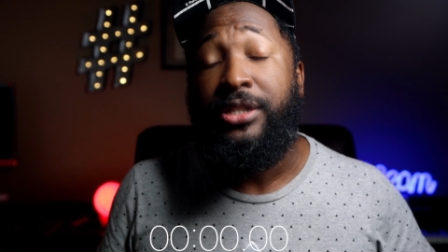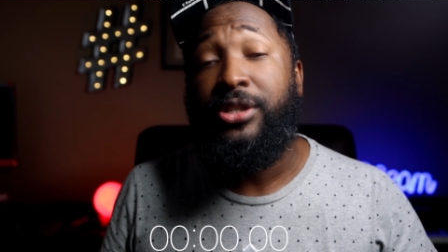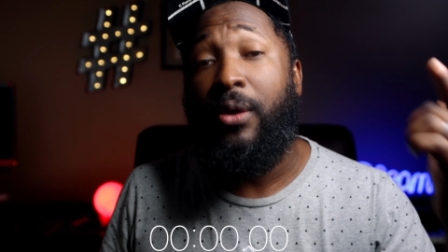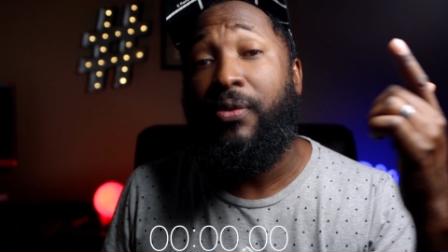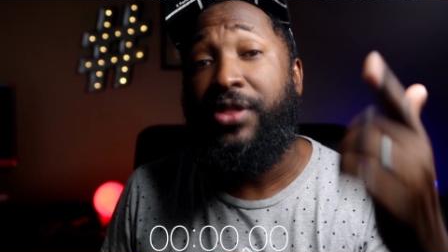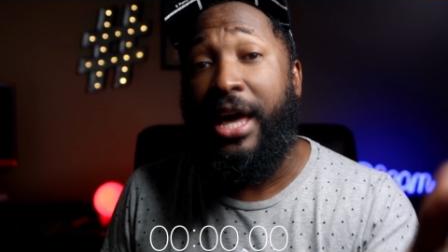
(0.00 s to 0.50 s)

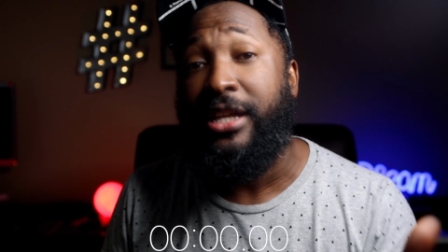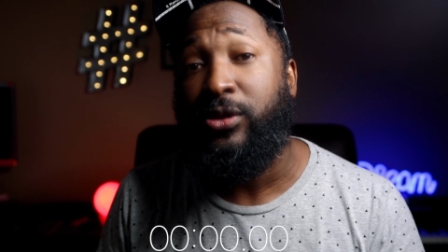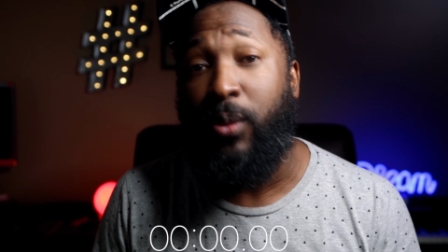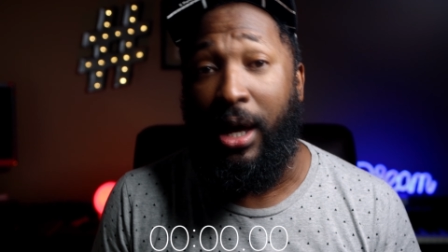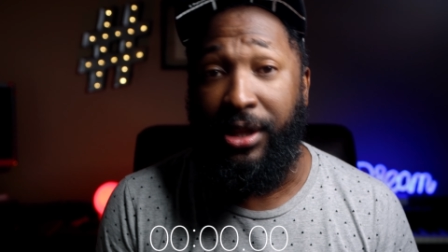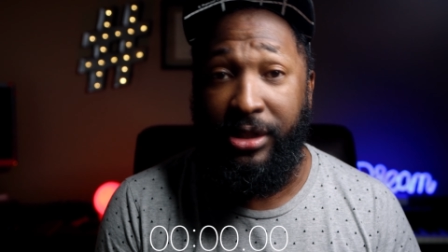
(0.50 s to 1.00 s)
So that's
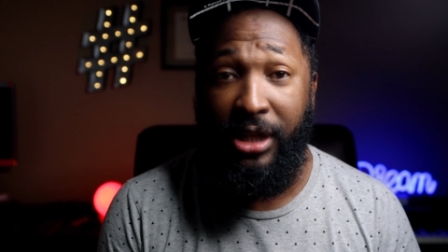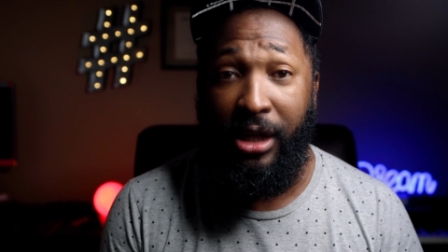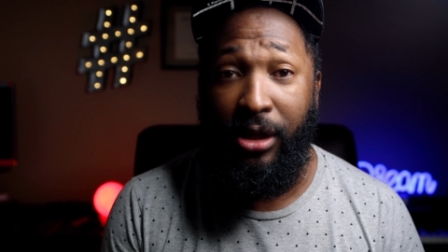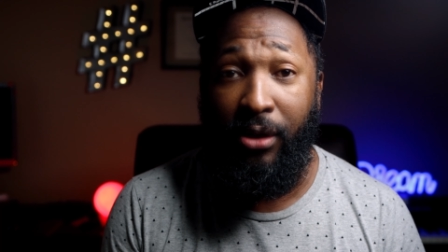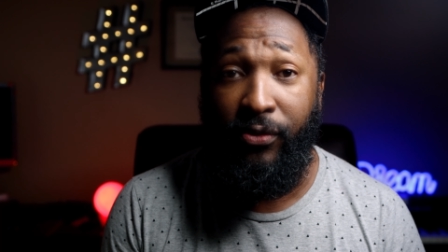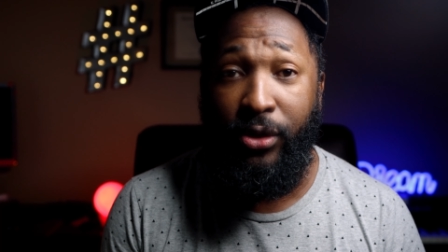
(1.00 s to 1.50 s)
why they're
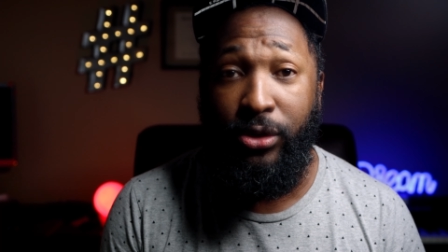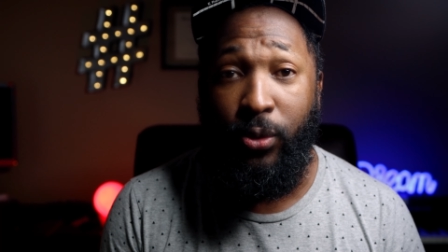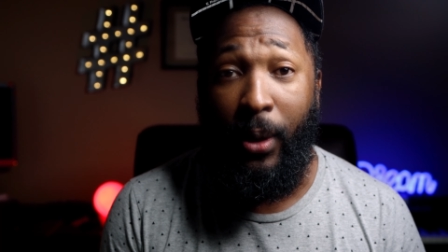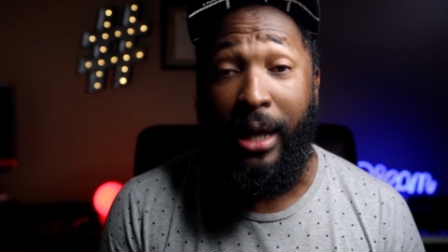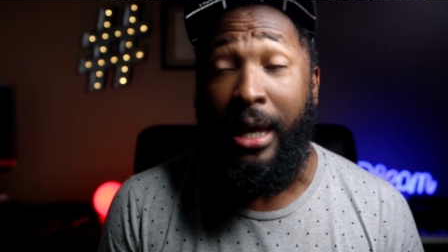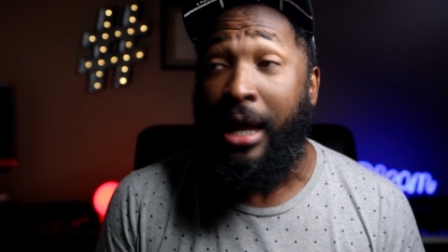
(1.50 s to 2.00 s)
taking your views
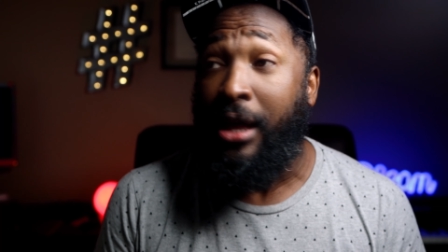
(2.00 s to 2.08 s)
away.